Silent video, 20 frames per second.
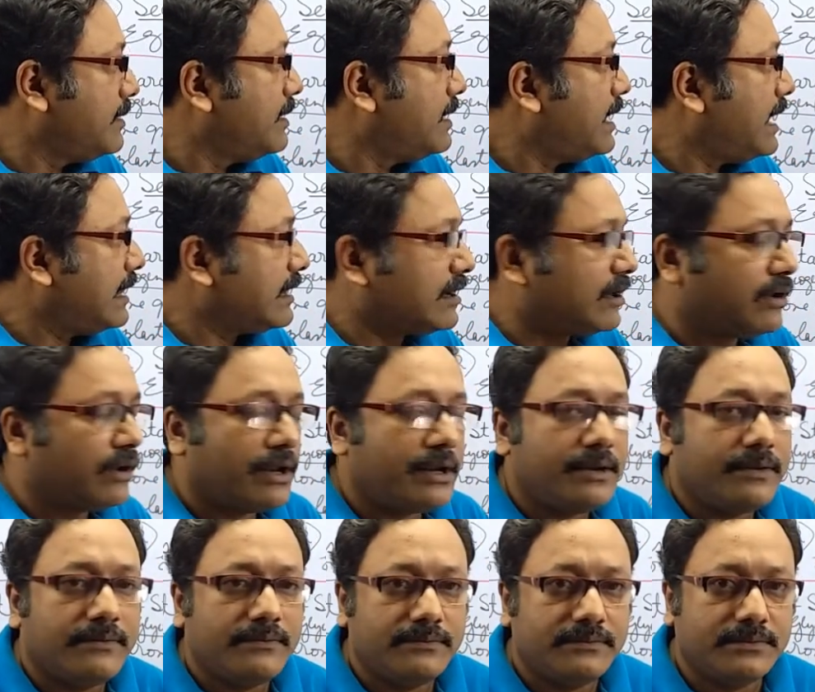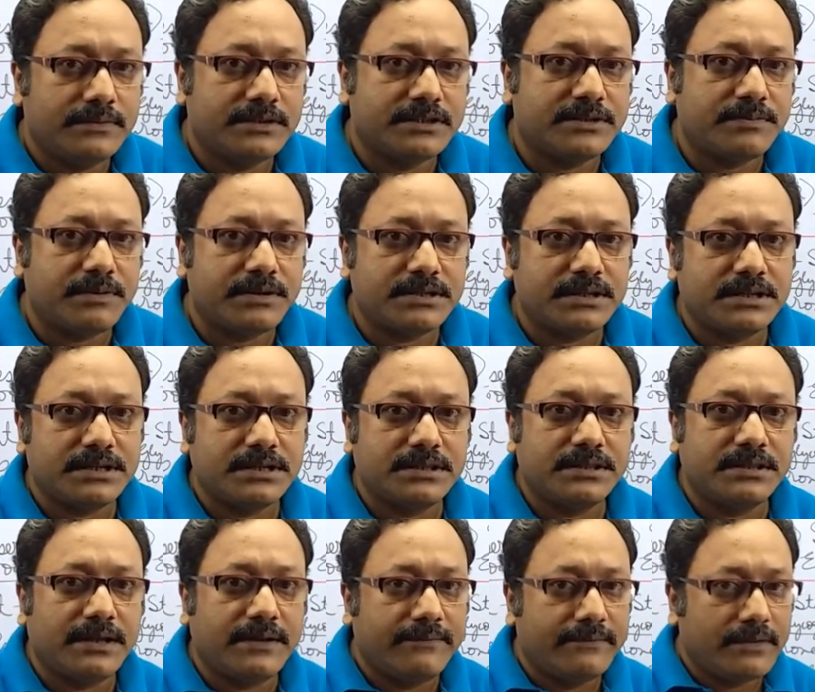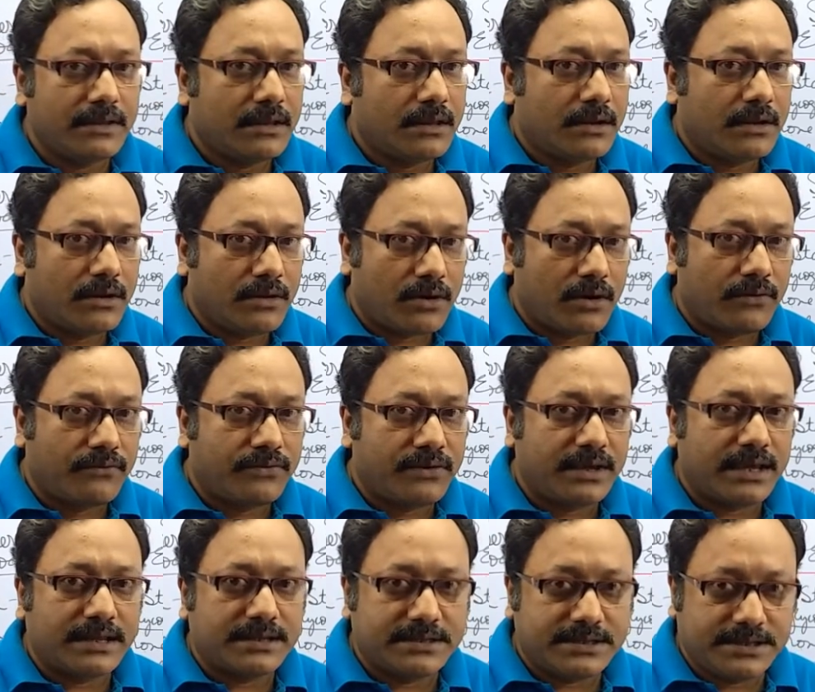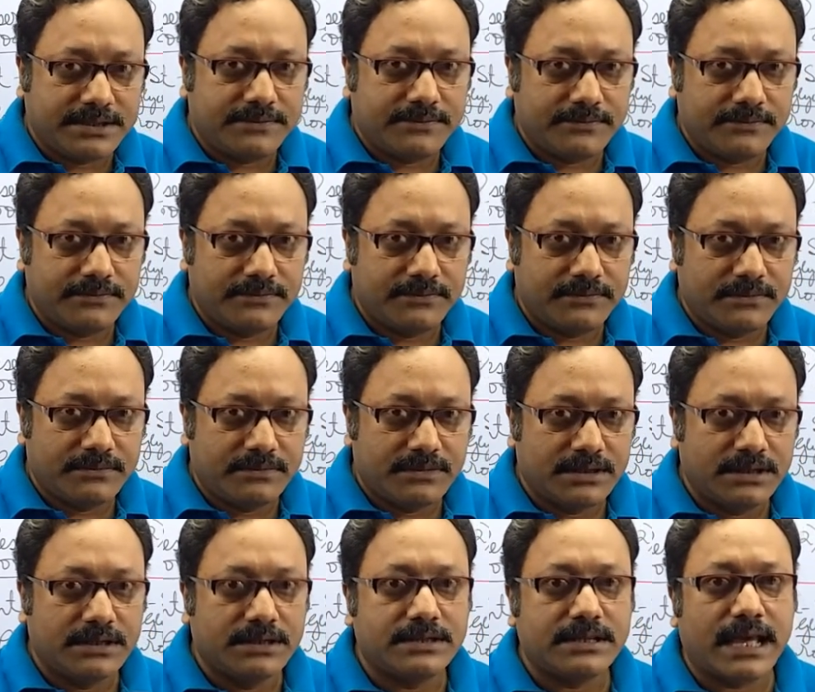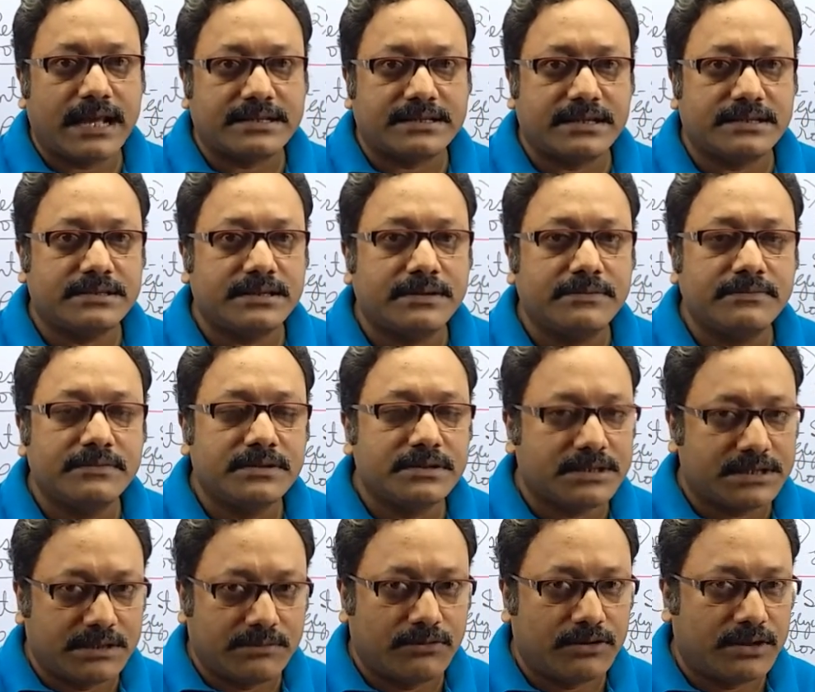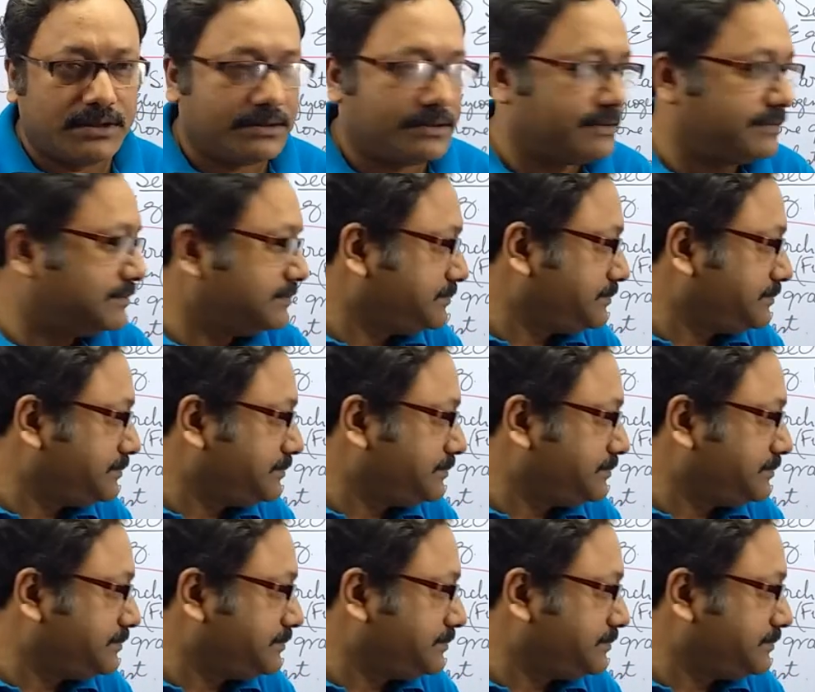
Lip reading: alkaloid is present in the coffee and tea. It acts as a stimulant.